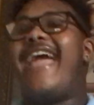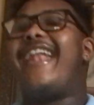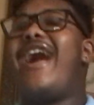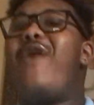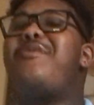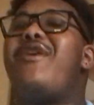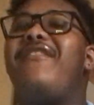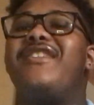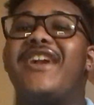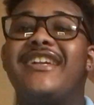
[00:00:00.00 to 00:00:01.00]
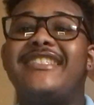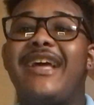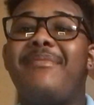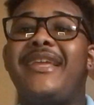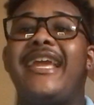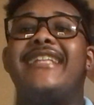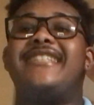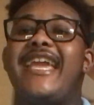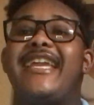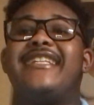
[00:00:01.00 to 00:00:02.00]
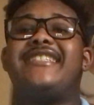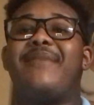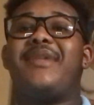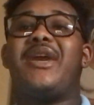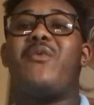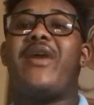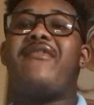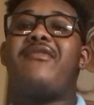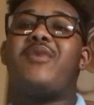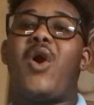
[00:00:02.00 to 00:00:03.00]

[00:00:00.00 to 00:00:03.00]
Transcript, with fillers: And I hope you have learned something and taken something away from